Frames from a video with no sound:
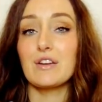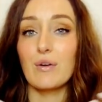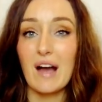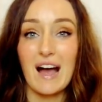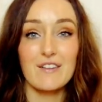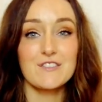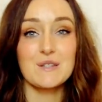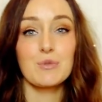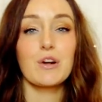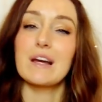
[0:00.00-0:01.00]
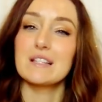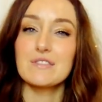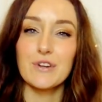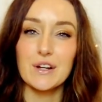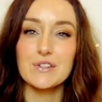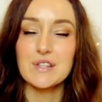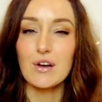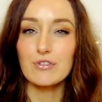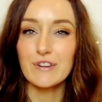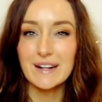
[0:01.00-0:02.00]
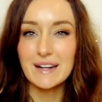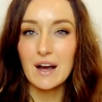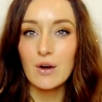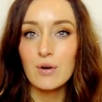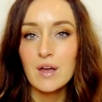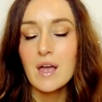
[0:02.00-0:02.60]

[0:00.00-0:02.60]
have some grace for yourself right now.